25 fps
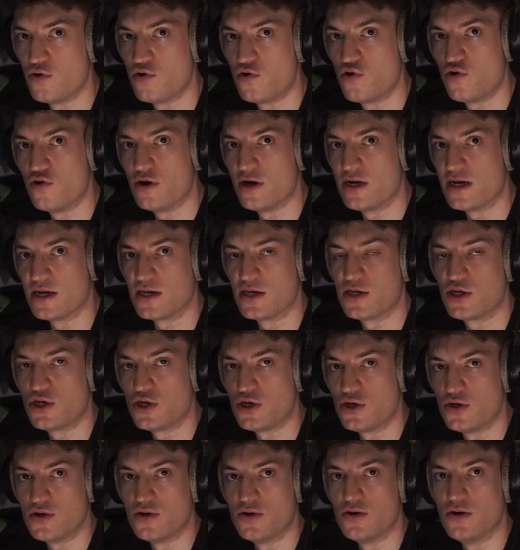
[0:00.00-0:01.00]
already a
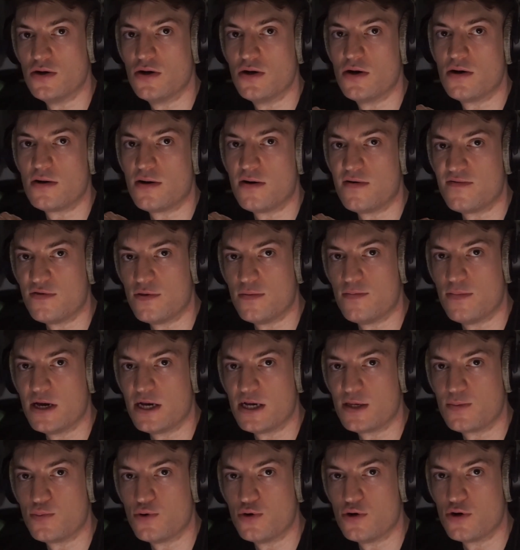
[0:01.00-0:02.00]
student of the
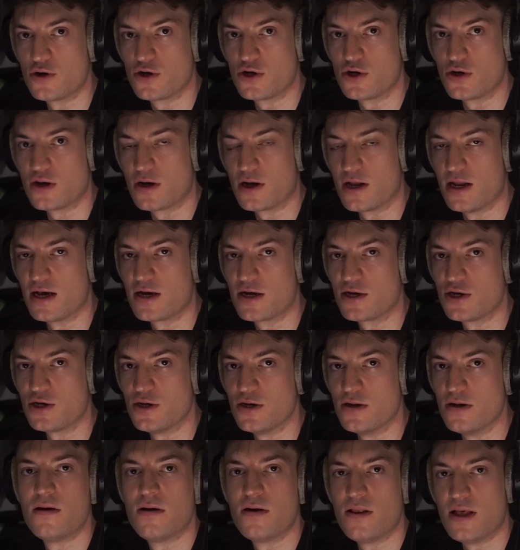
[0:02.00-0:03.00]
bass production
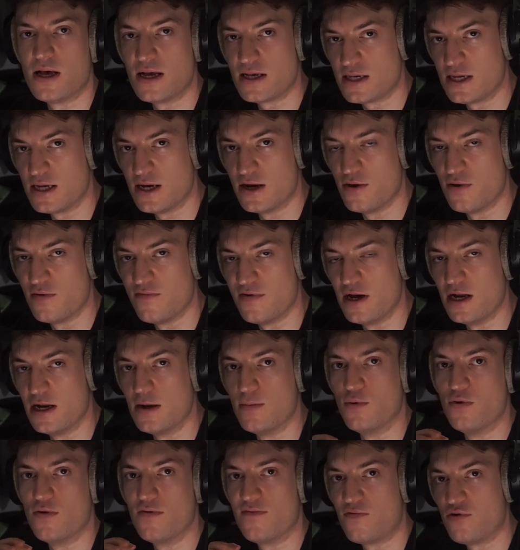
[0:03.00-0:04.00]
collection, that's now
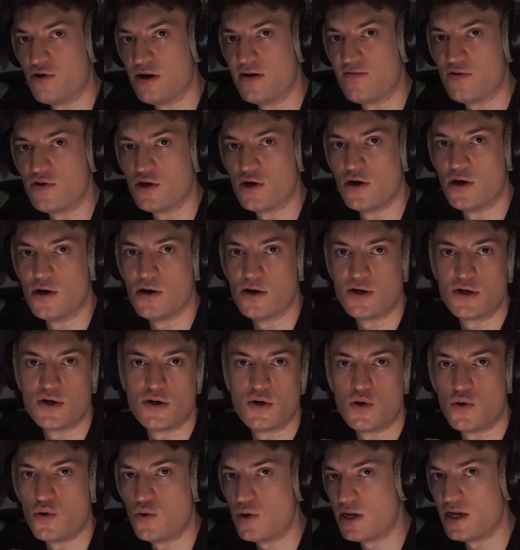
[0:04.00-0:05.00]
available free of charge.
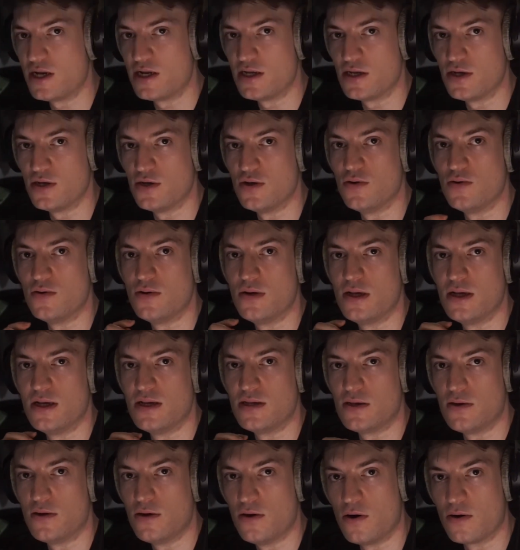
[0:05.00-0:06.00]
All you need to do
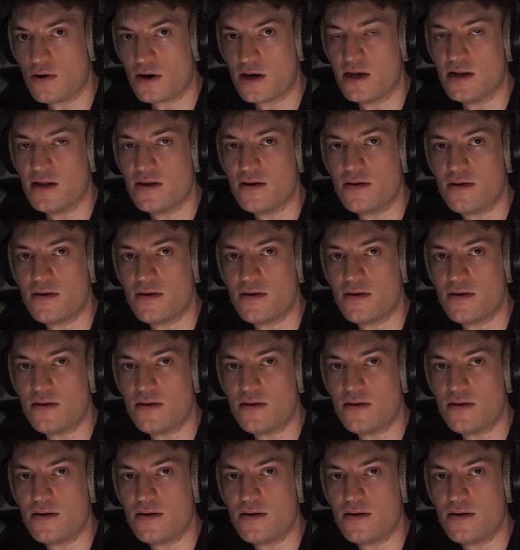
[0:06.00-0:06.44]
is log in.